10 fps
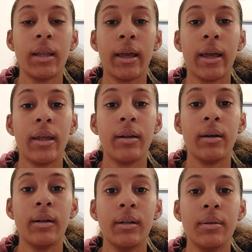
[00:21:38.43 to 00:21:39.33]
and
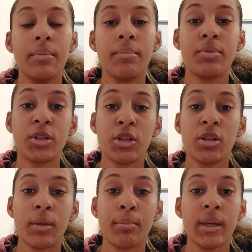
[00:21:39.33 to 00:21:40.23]
um she
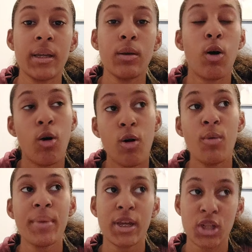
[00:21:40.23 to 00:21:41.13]
took me
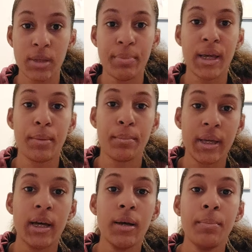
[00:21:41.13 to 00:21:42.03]
home and she picked
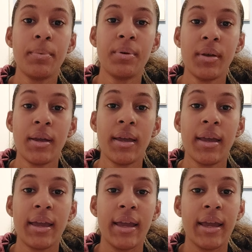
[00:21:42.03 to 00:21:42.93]
me up
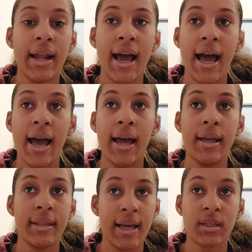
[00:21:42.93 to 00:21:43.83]
and I
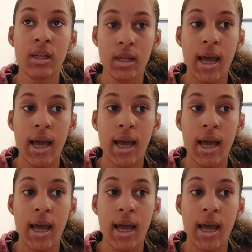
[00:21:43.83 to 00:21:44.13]
had that's good.